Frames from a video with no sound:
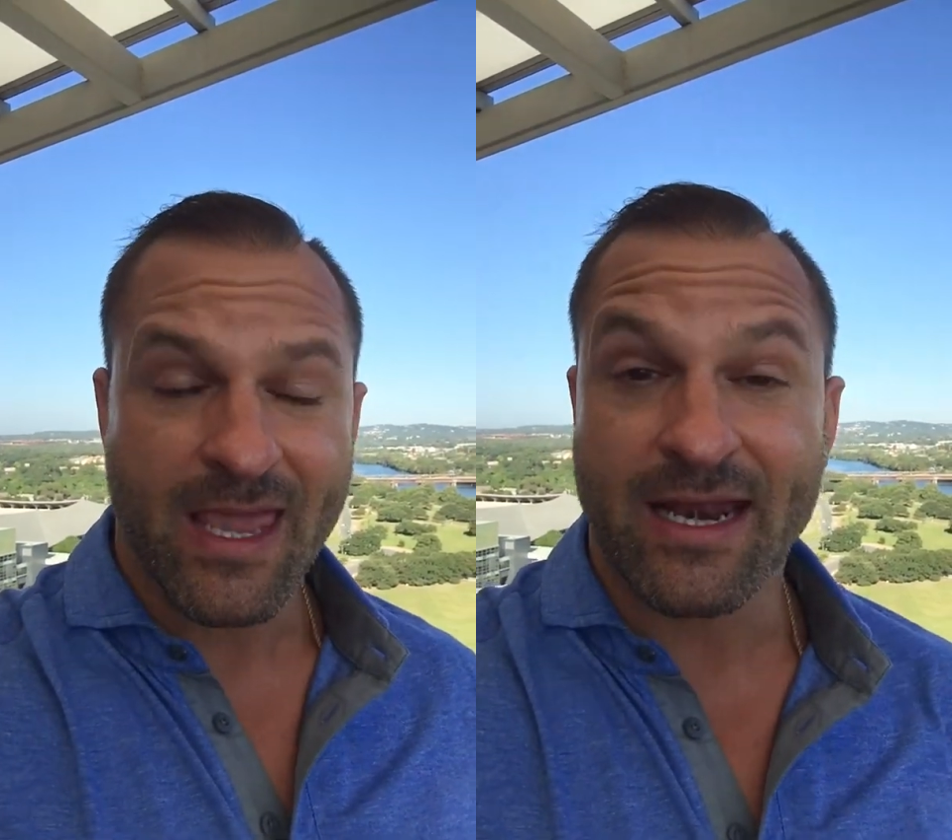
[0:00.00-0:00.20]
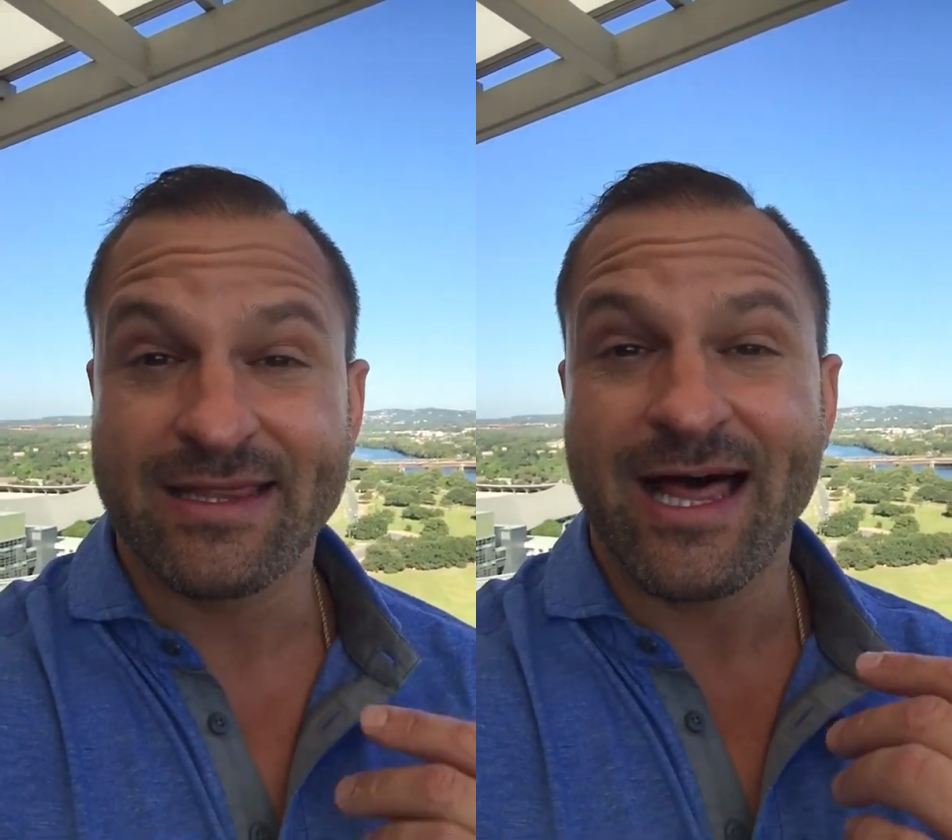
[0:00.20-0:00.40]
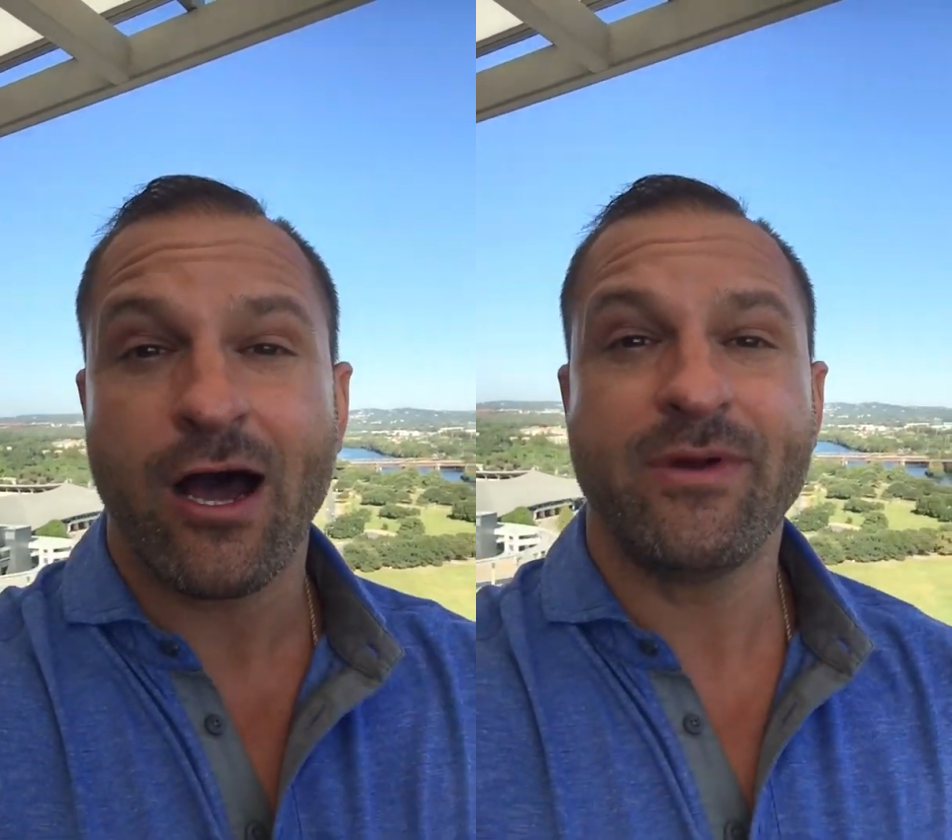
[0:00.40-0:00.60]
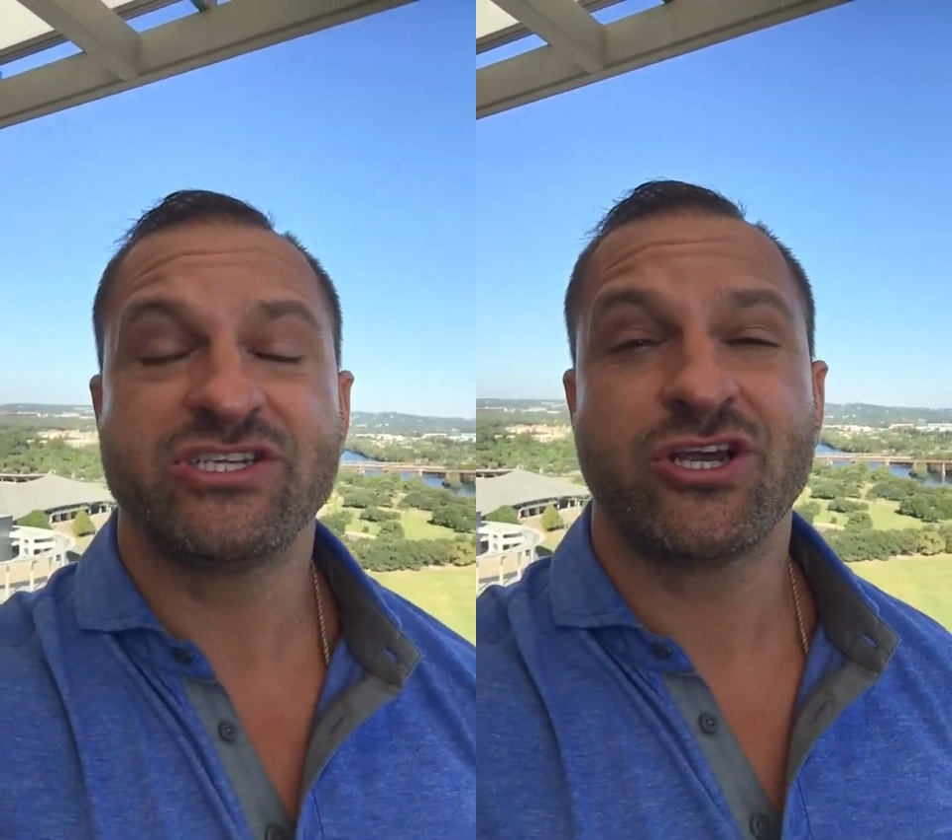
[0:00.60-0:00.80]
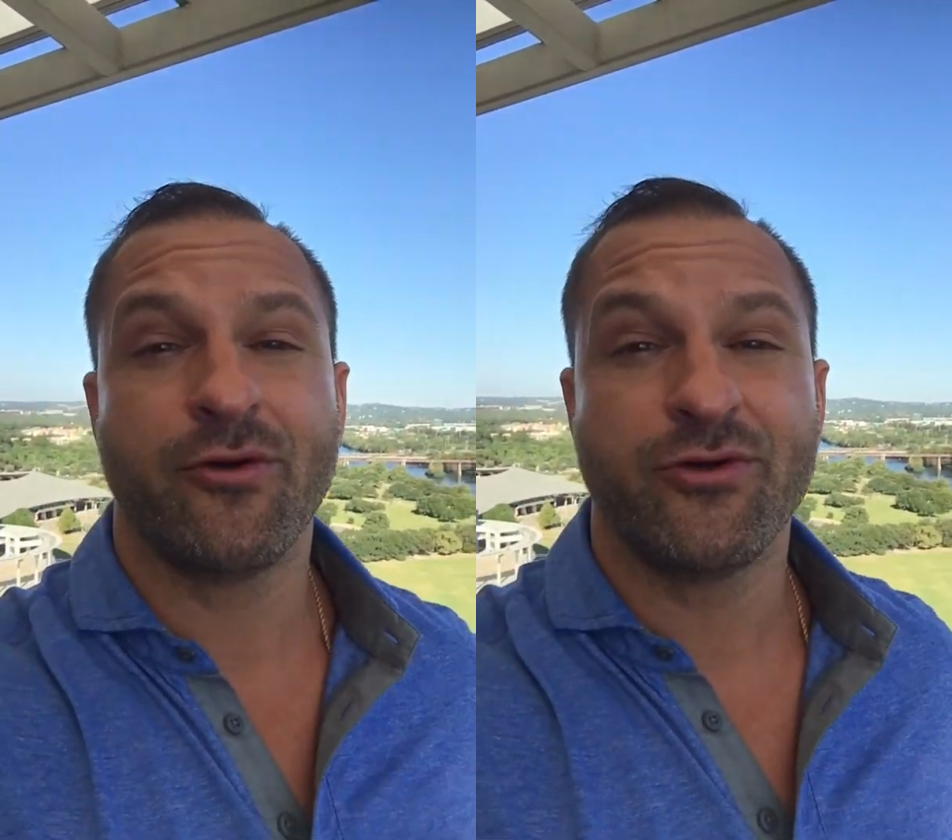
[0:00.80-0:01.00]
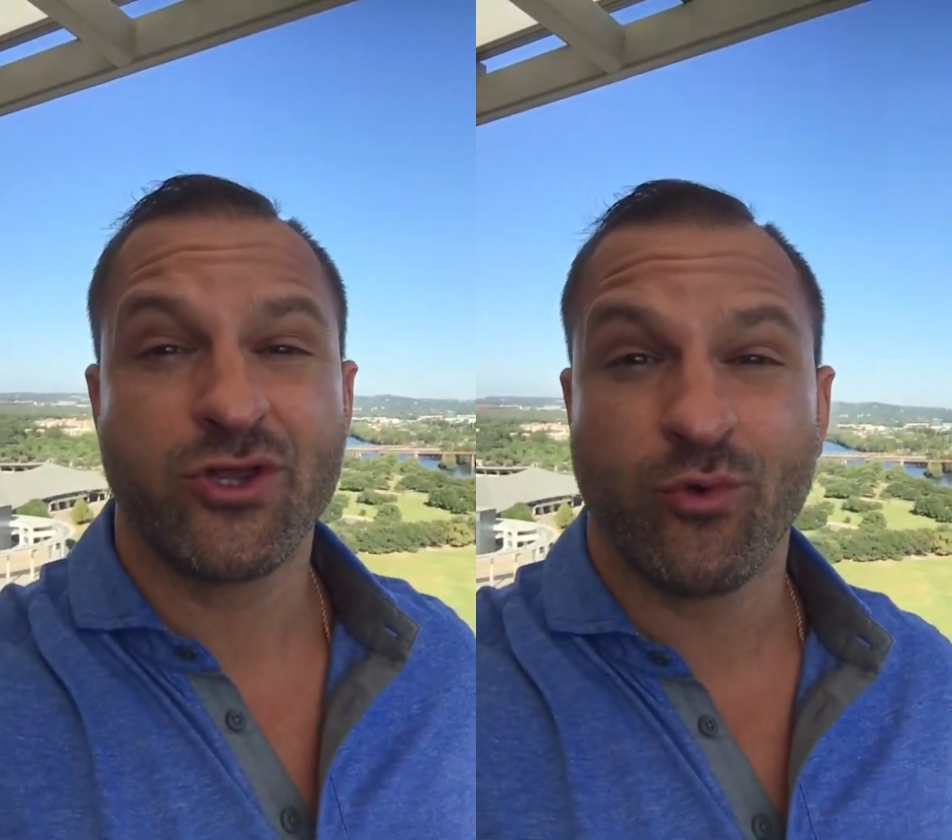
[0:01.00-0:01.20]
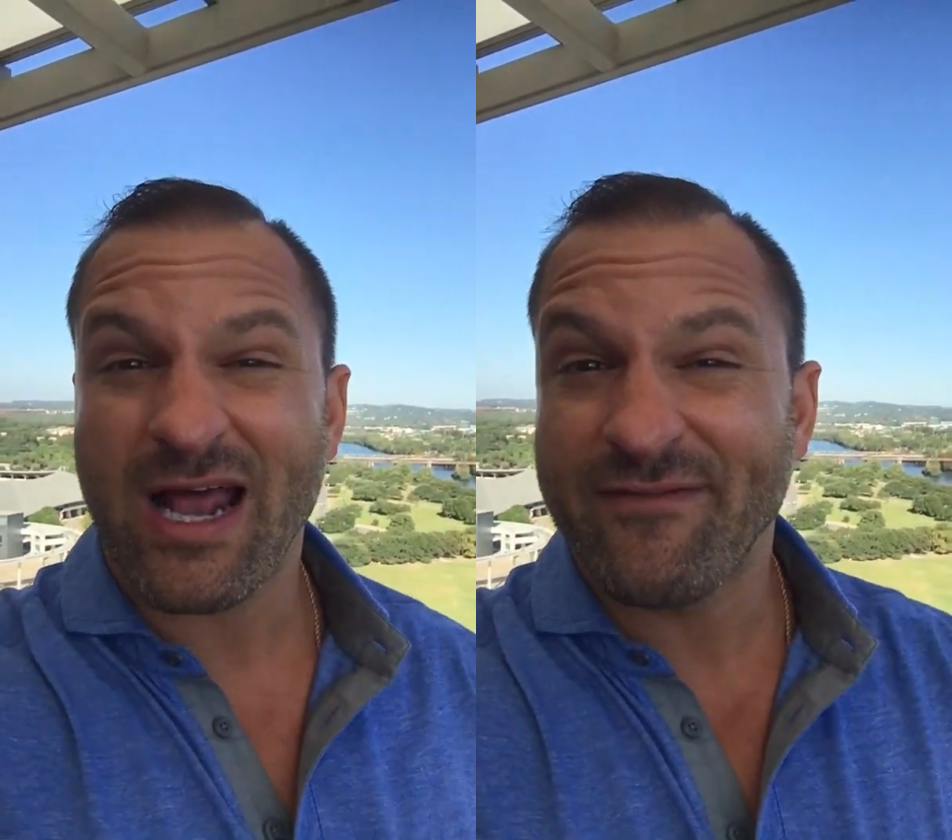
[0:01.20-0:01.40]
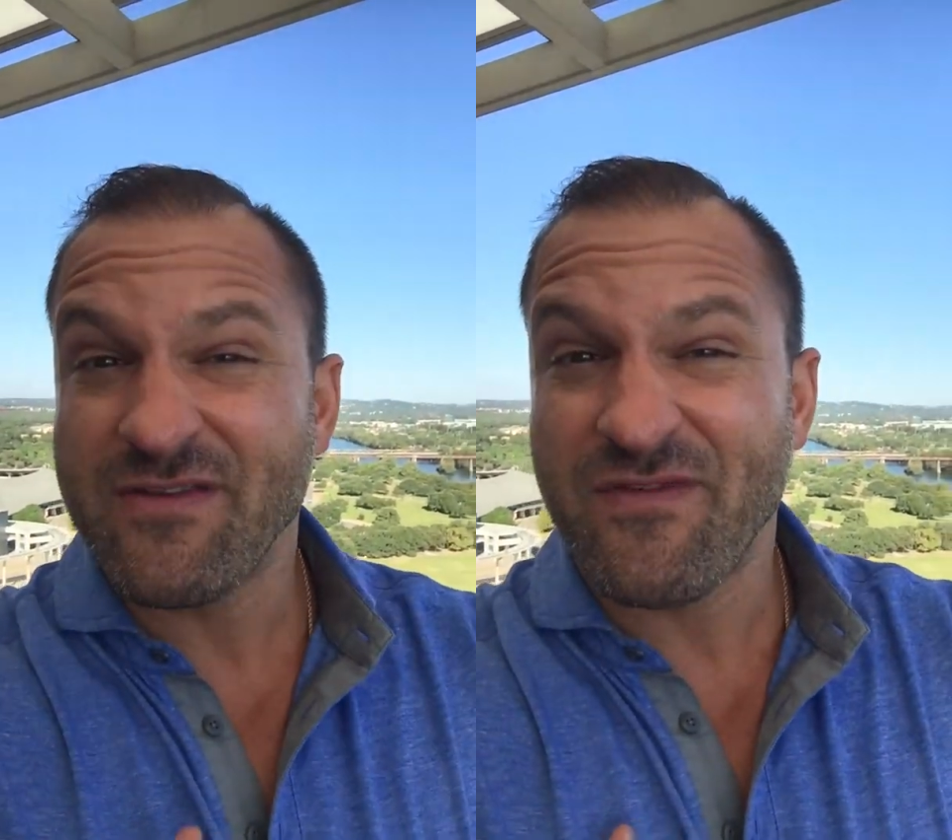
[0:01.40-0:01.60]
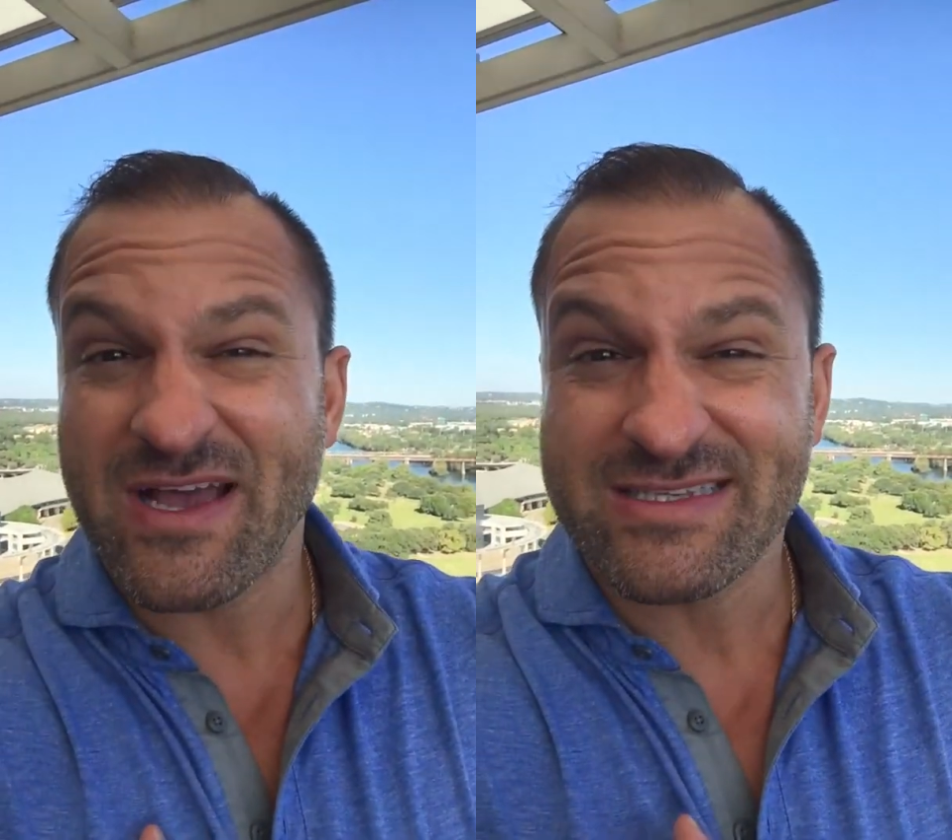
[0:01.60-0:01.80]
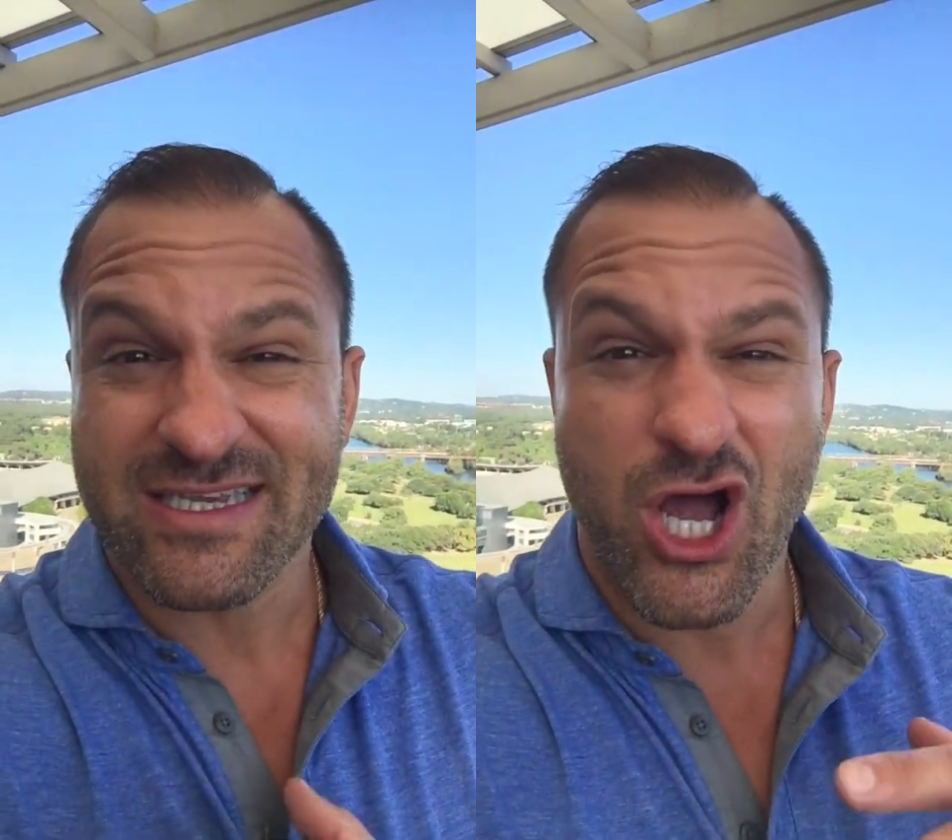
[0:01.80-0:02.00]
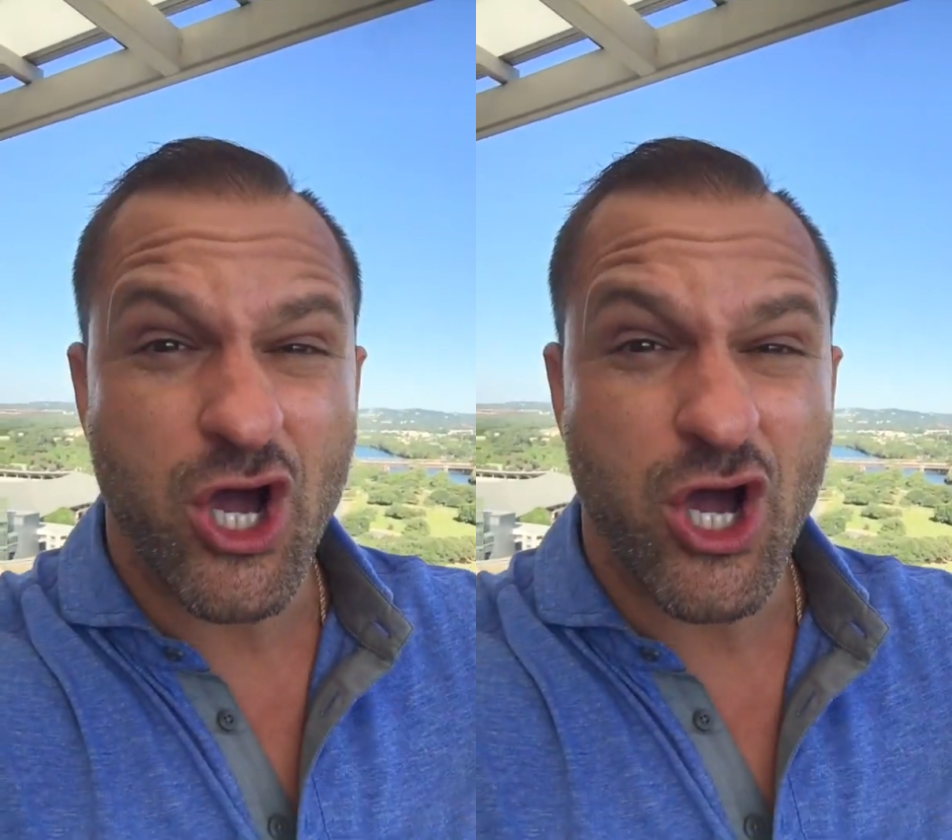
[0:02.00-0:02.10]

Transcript: And allow me to share with you what I've invested